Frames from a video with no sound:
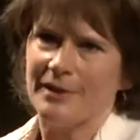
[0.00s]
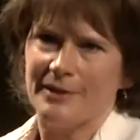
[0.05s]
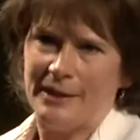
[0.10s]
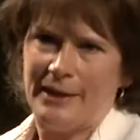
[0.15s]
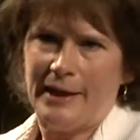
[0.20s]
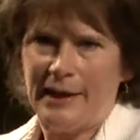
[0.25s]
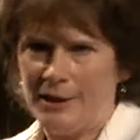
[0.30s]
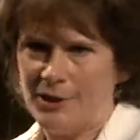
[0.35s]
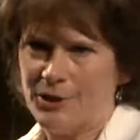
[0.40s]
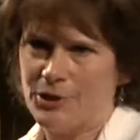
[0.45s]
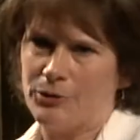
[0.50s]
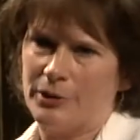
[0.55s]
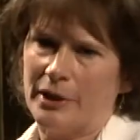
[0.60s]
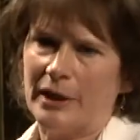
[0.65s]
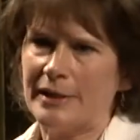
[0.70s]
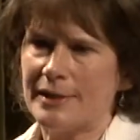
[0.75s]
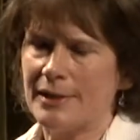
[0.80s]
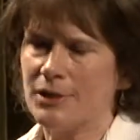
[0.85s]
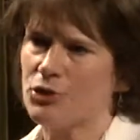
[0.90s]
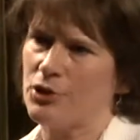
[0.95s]
that history
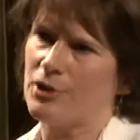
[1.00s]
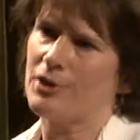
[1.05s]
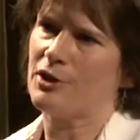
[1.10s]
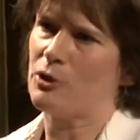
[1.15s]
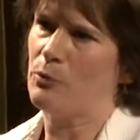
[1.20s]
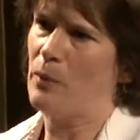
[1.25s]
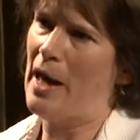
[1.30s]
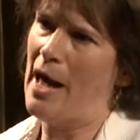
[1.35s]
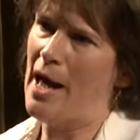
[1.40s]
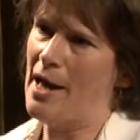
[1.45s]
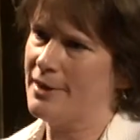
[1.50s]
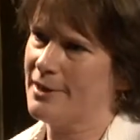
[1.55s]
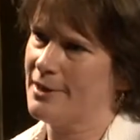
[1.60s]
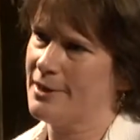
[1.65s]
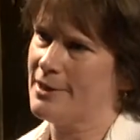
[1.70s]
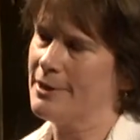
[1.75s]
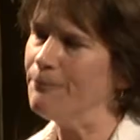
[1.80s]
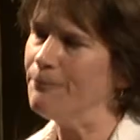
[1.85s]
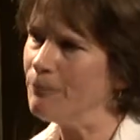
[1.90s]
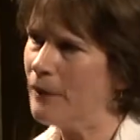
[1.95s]
isn't just the past.